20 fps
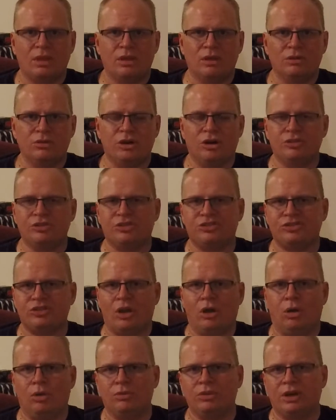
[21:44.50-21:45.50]
there's a
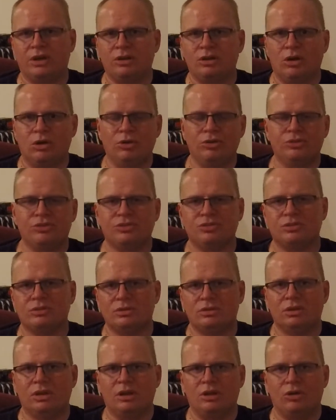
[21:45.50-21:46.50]
song that goes
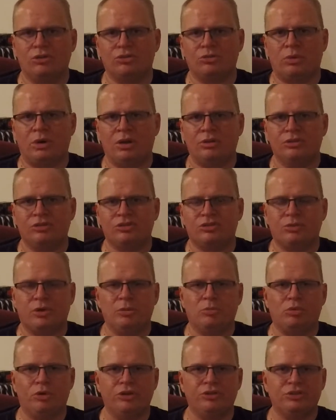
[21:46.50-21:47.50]
around the street
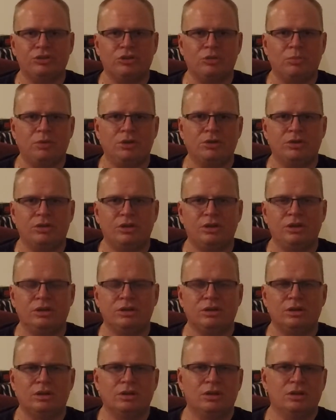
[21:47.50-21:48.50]
preaching community,
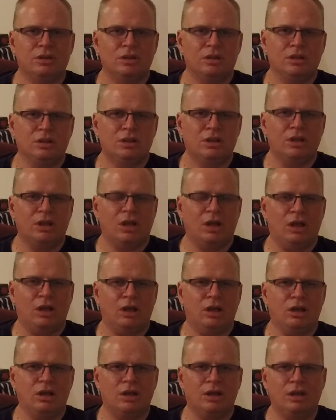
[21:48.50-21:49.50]

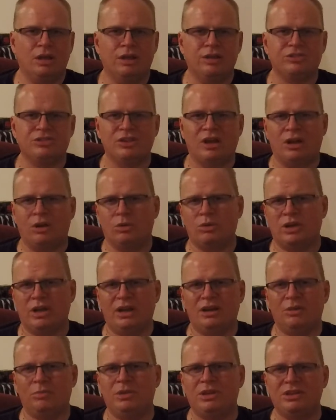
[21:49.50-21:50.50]
It's Not Okay
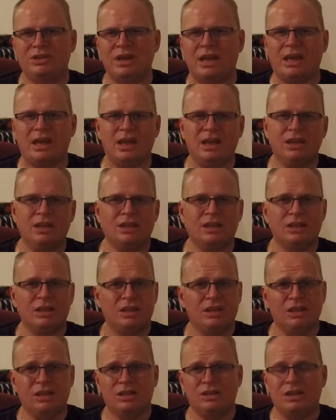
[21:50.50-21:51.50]
to Be Gay.
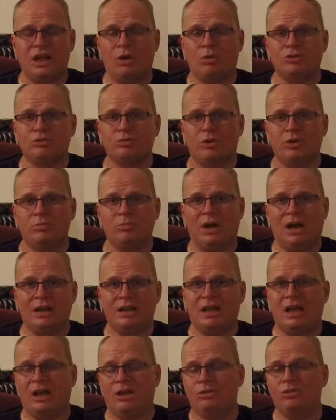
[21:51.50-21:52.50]
That was written by a
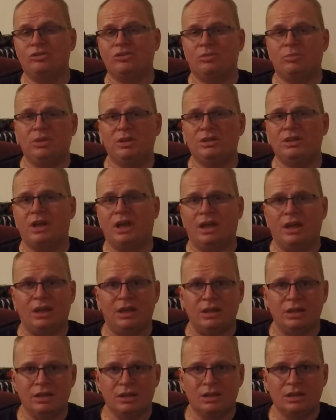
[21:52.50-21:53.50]
guy who used to be gay,
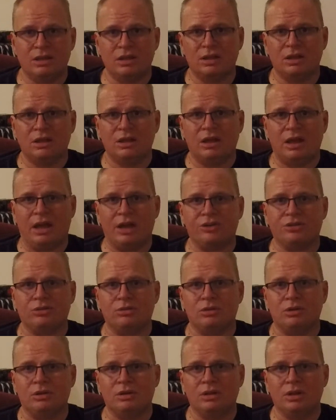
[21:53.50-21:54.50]
actually.
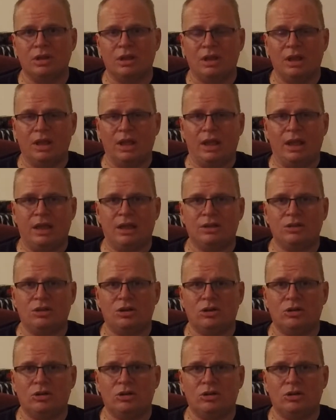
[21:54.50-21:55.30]
And